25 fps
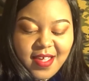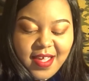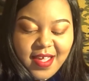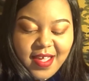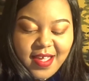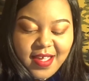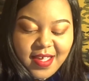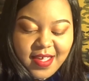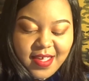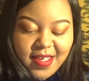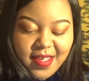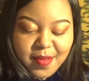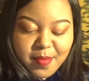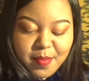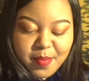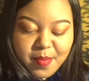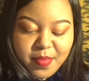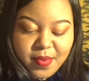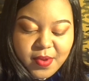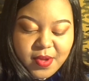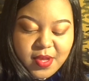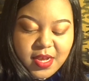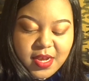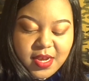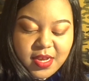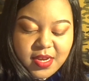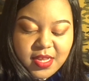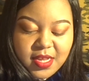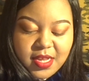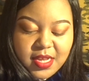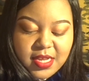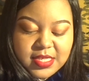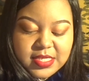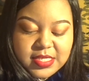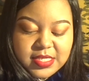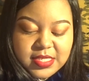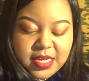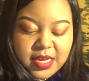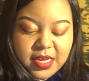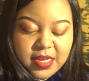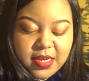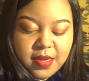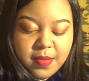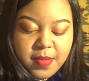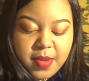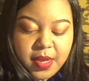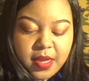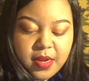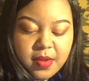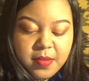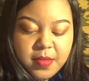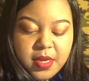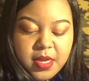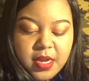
I am kind of excited about them.